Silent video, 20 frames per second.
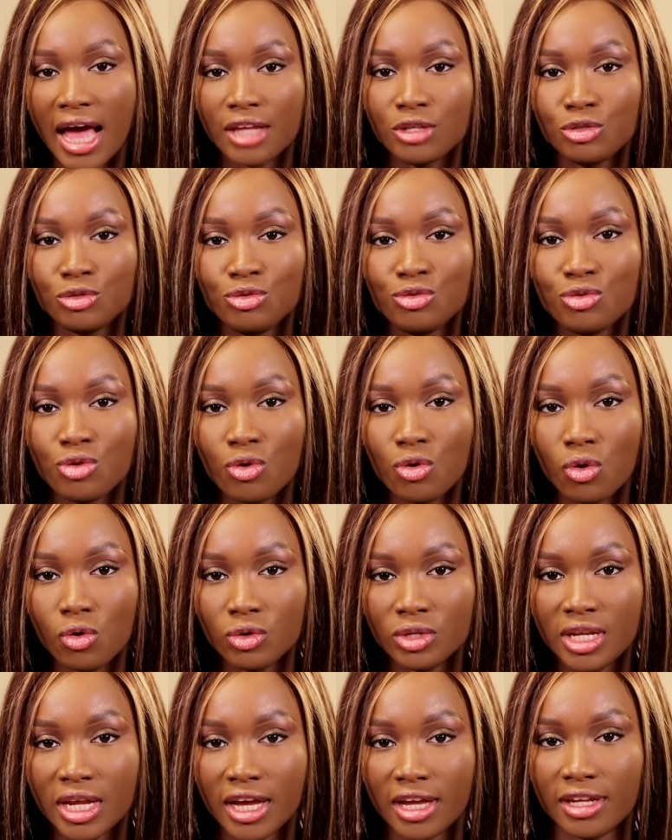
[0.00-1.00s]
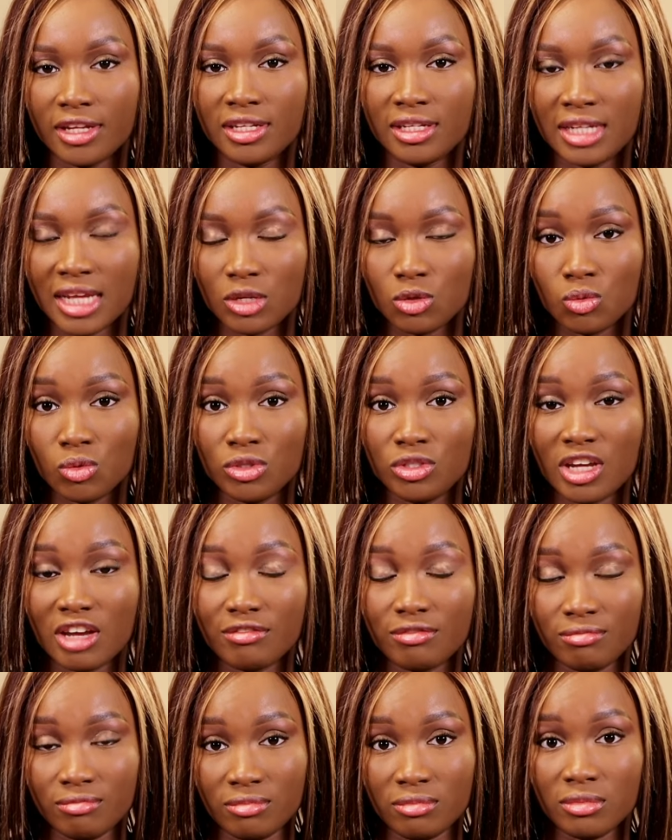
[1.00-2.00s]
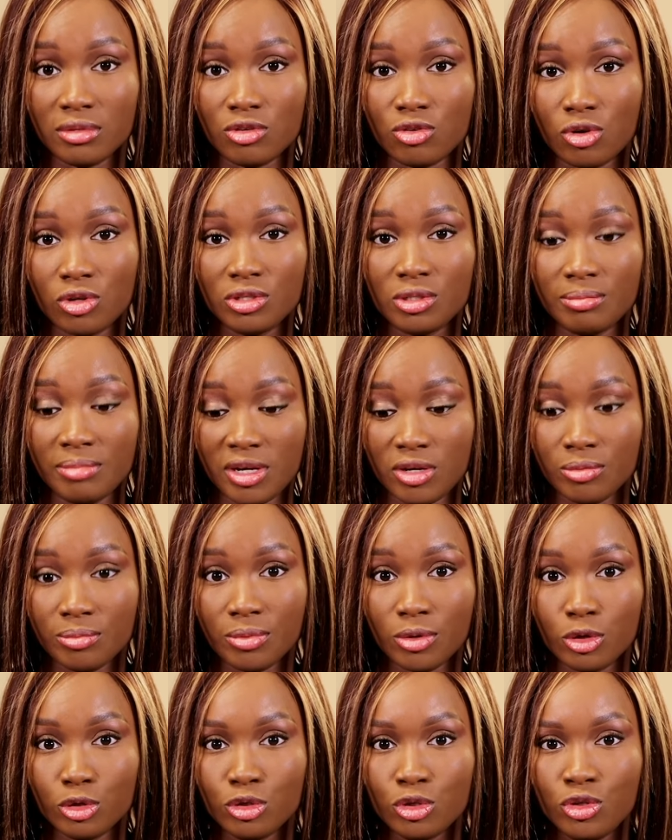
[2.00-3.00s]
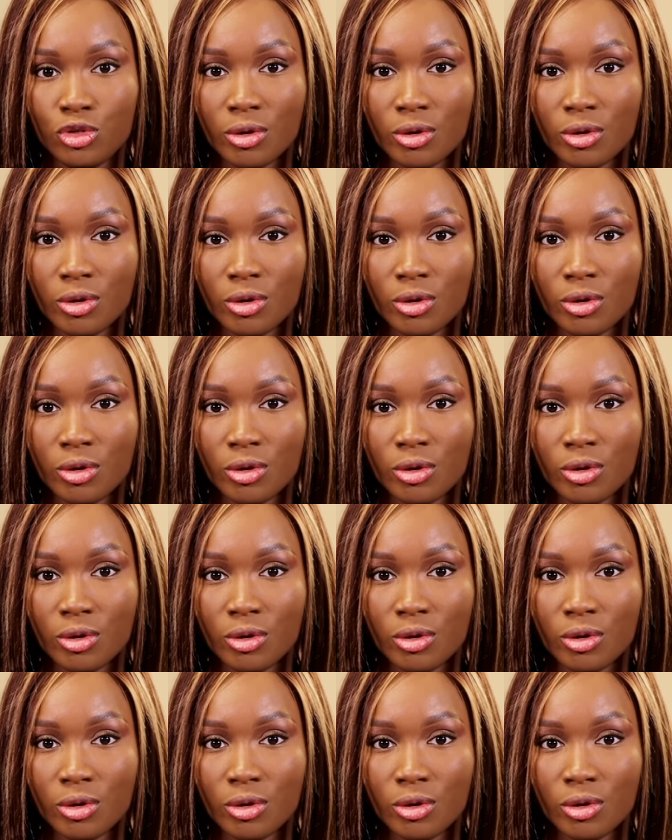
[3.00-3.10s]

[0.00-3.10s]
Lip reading: as you grow older, that's once you have crossed menopause,